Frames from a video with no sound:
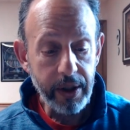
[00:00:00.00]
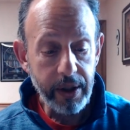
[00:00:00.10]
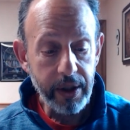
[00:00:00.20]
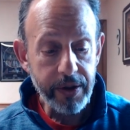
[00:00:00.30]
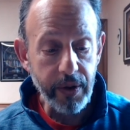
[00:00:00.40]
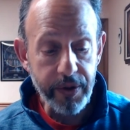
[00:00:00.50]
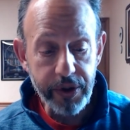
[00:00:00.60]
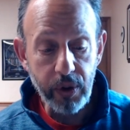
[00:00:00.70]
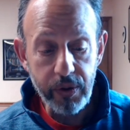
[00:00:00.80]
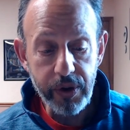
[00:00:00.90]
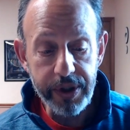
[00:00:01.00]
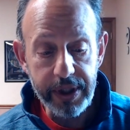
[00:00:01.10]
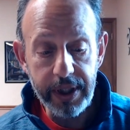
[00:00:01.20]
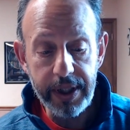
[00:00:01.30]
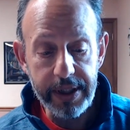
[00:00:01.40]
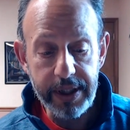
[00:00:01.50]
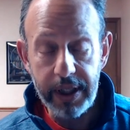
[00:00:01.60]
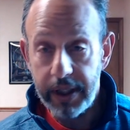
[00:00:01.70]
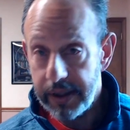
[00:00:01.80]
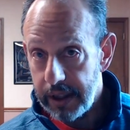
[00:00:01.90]
So the soldiers did these
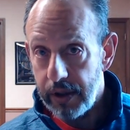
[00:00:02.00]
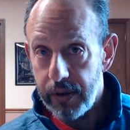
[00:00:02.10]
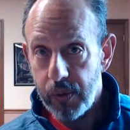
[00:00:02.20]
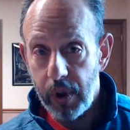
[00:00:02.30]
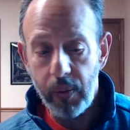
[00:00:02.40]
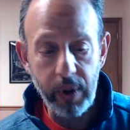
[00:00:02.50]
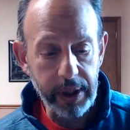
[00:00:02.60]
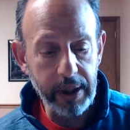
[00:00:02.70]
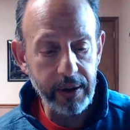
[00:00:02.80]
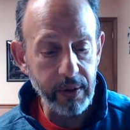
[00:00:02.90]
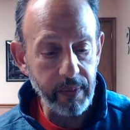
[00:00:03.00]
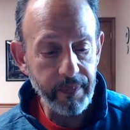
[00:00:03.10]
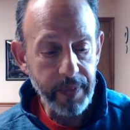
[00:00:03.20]
things, and here's where I want to get to.